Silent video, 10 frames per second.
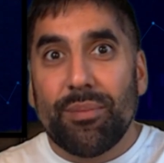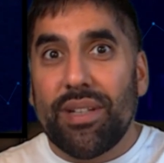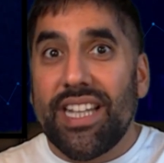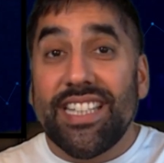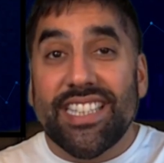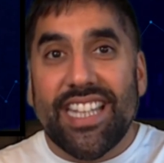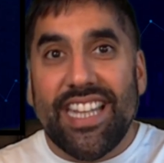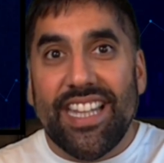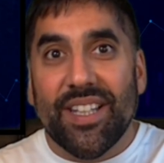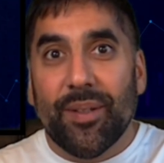but here's the
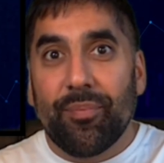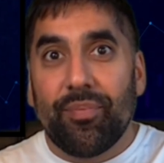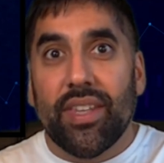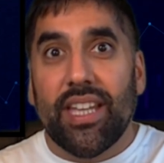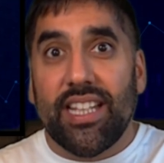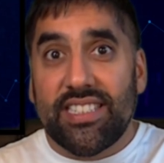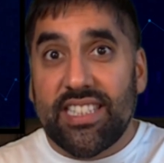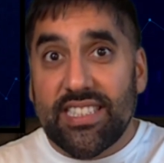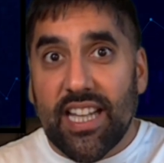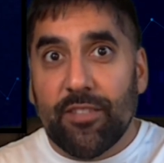key. It's
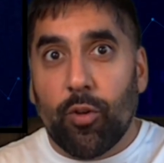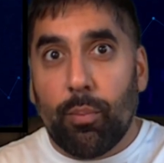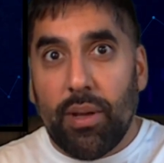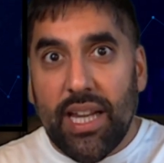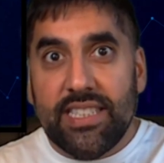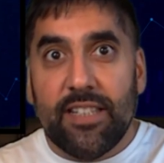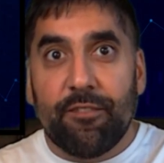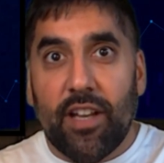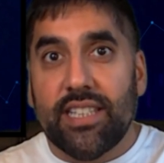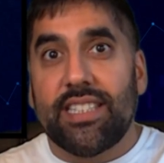designed for blazing
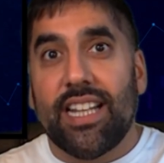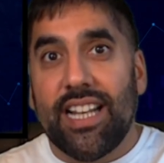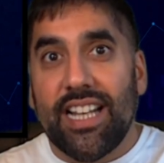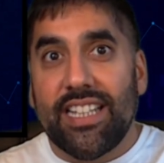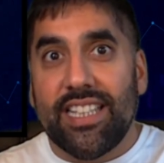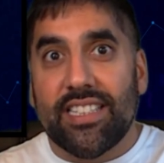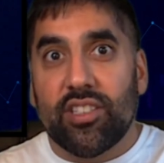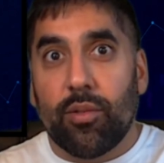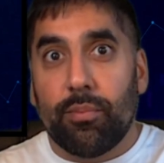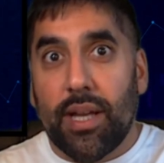fast
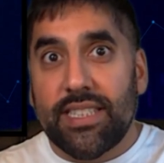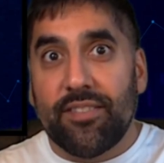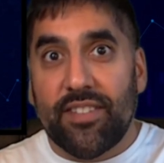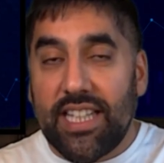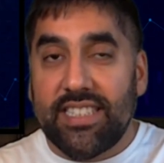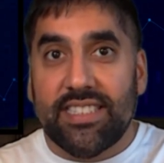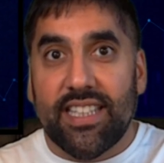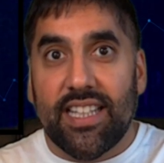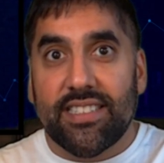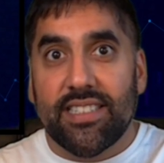analytics on massive data
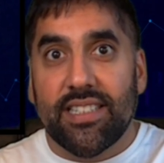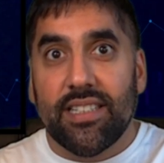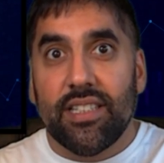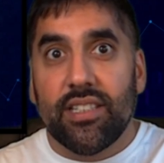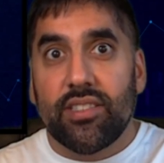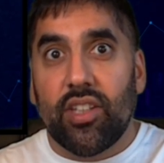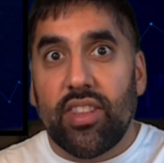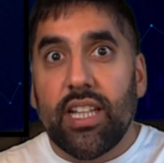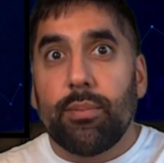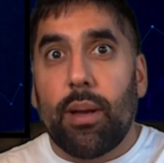sets. So
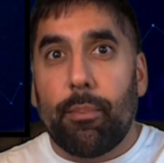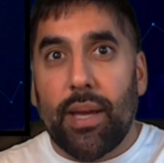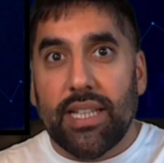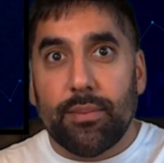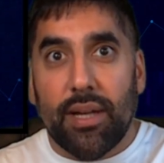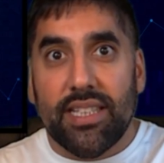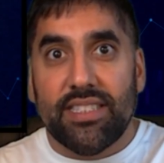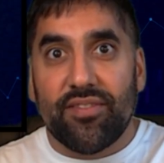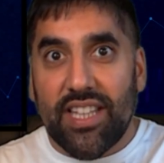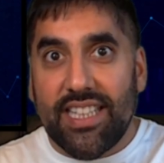think about
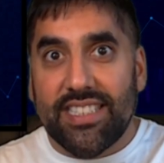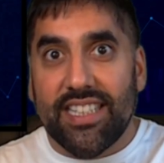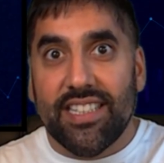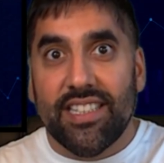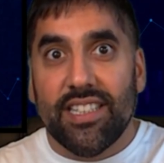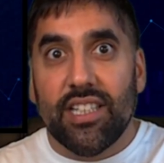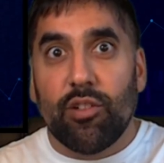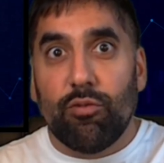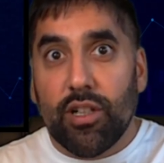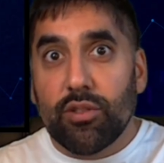petabytes of data,
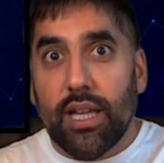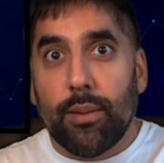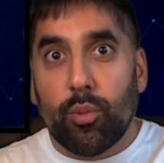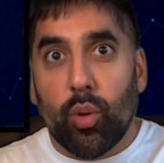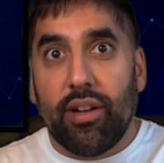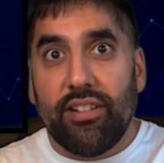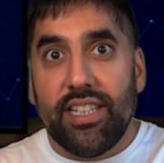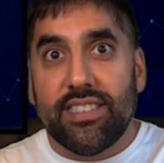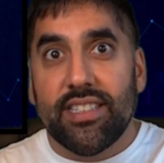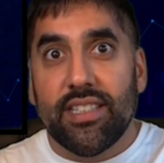real-time
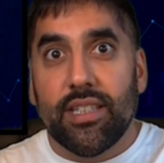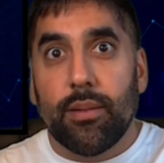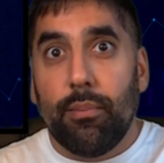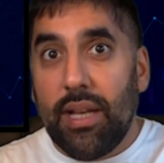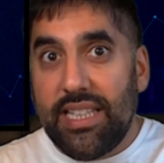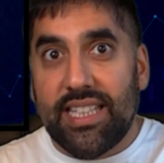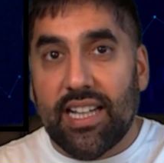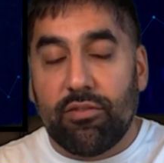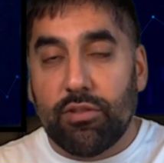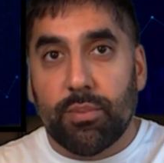queries,
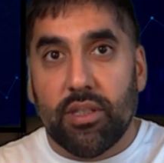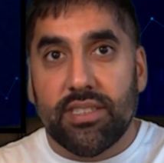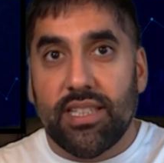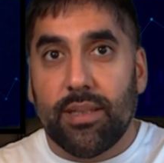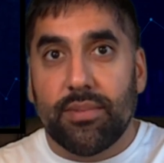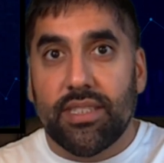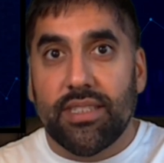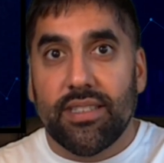millisecond response times.